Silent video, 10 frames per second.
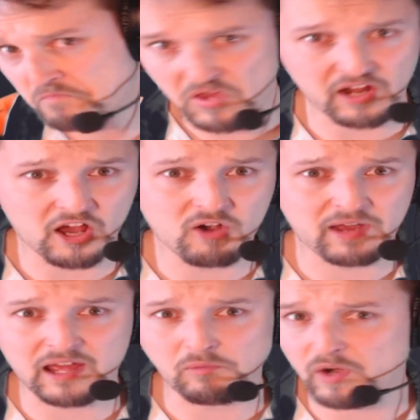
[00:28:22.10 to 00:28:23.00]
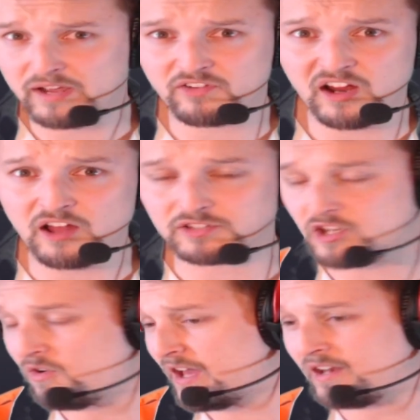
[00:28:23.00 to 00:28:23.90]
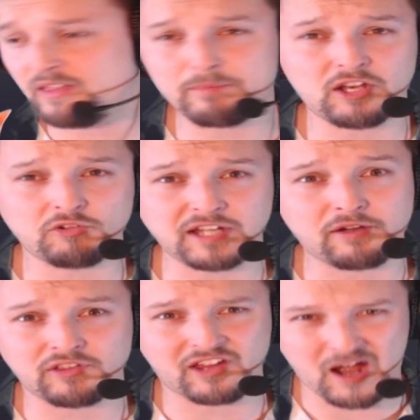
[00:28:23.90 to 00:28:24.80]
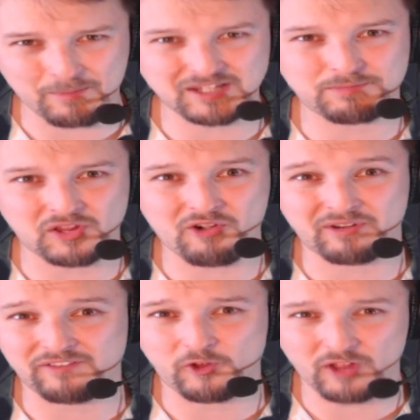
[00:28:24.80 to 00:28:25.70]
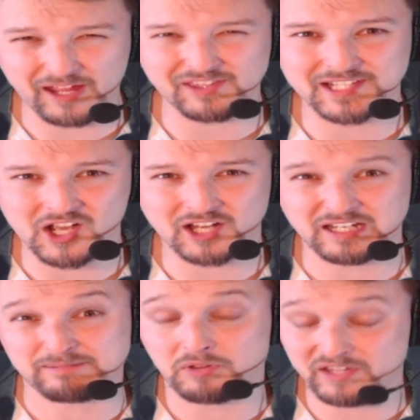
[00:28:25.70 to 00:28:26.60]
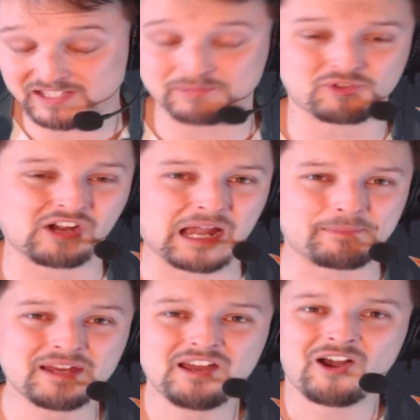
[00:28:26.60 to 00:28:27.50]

And whatever else, go ahead and let me know down in the comments below. And if you like this content, please subscribe.